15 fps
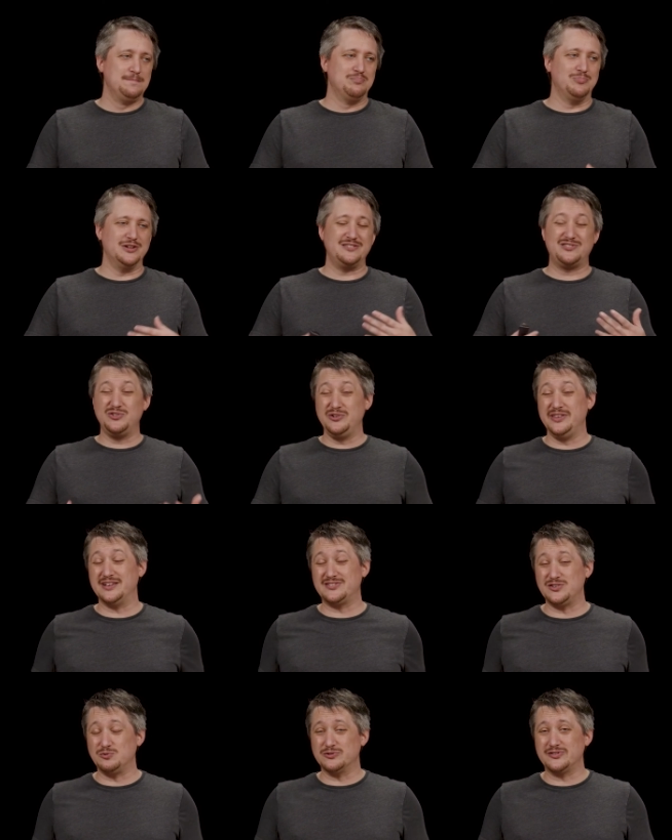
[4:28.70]
But 2 to the
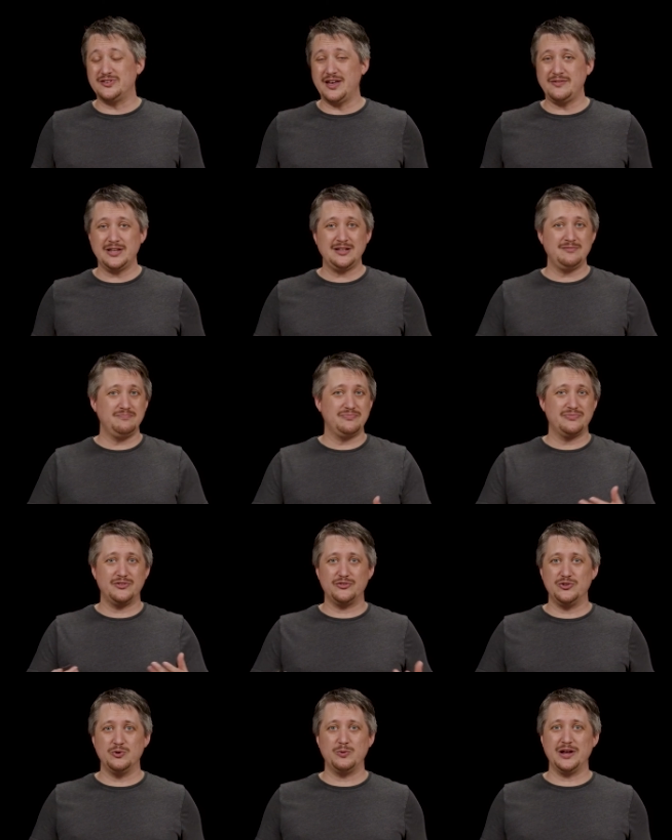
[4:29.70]
x equals 7,
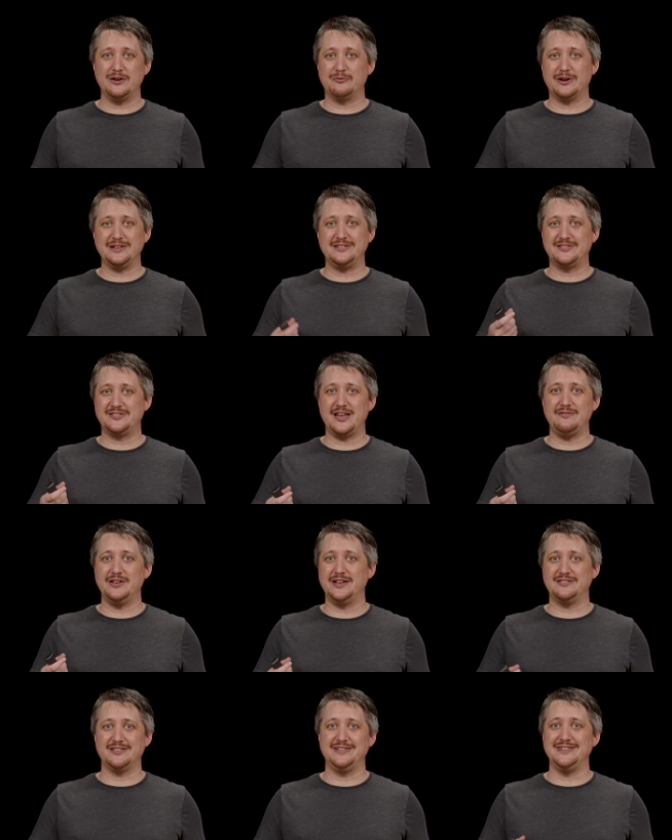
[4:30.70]
there's no way to write
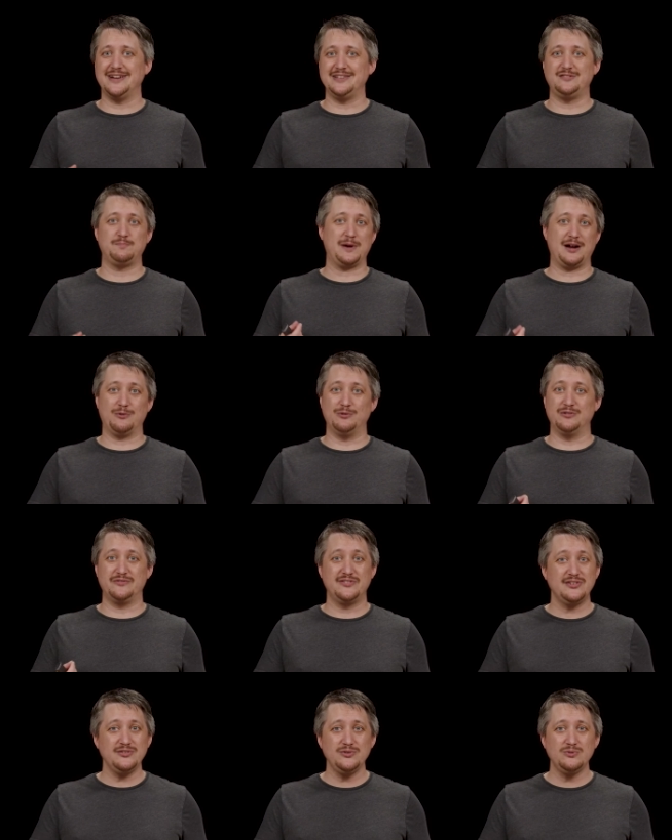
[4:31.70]
7 as a nice power
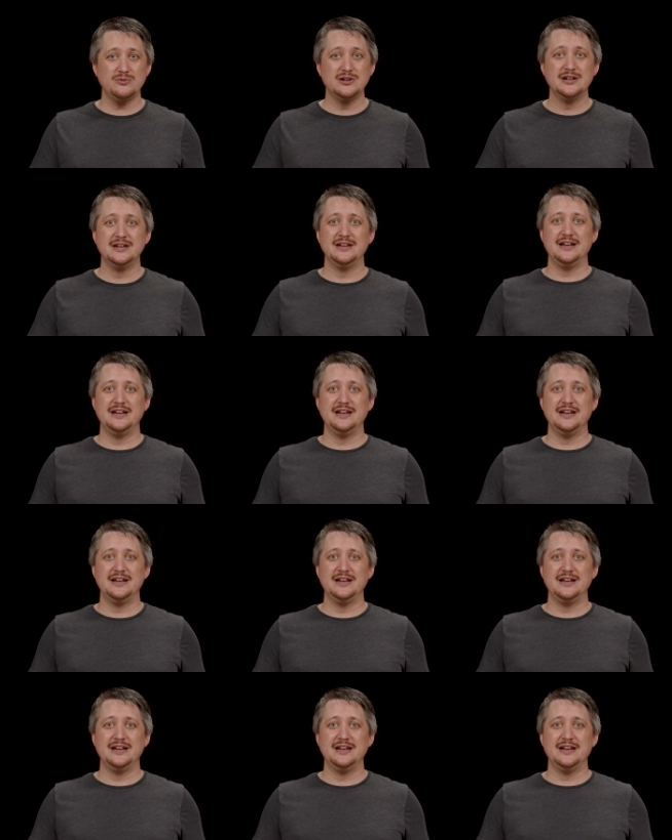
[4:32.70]
of 2,